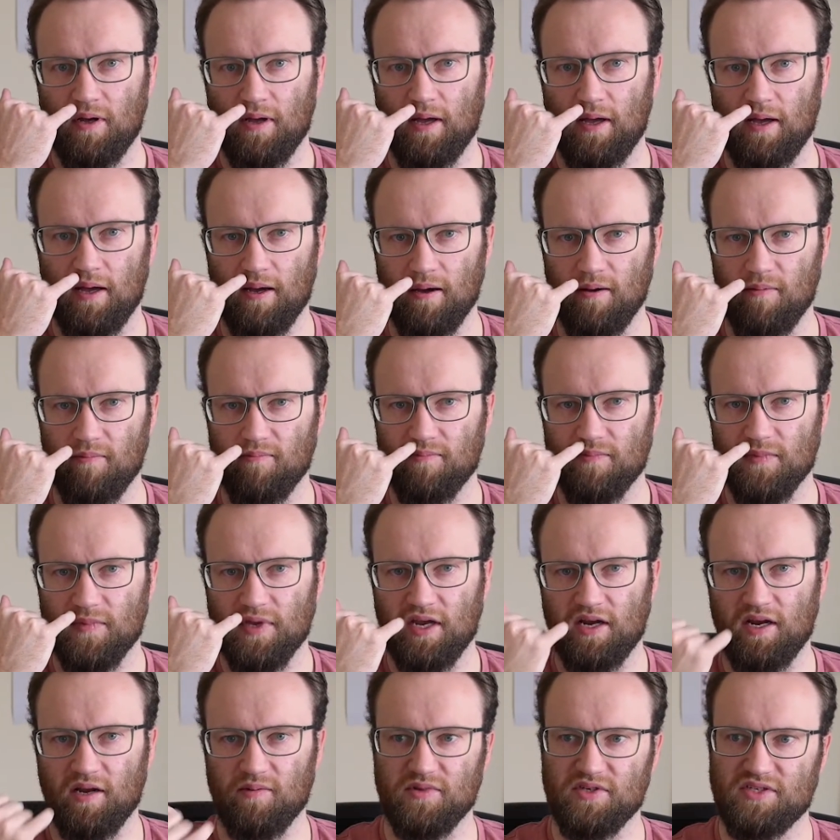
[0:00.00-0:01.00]

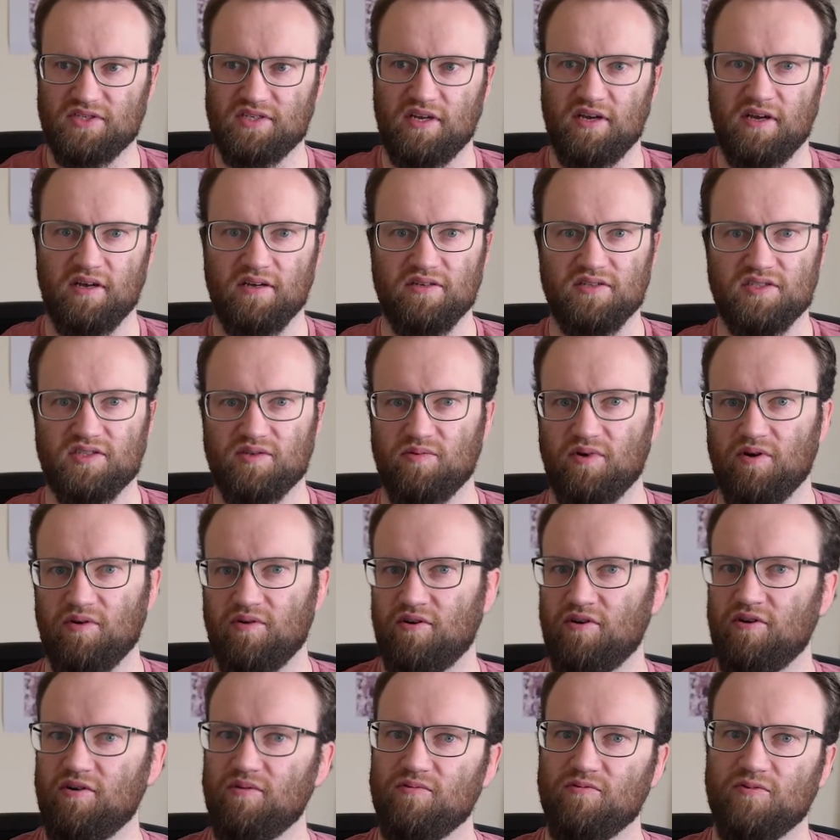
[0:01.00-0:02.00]
Getting up the stairs to my
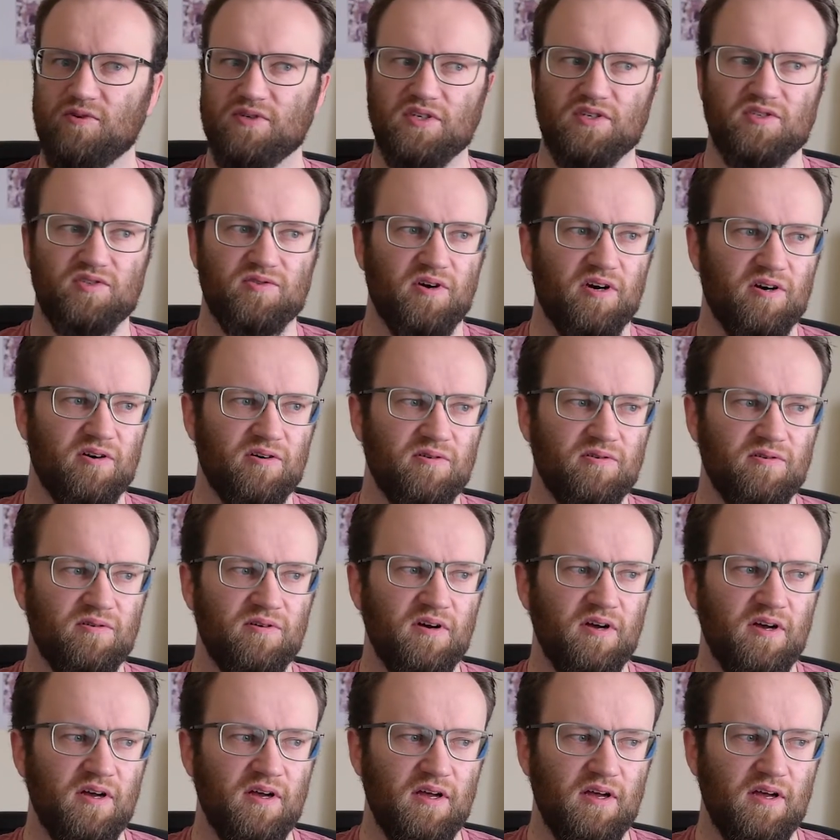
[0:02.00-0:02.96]
room was a struggle.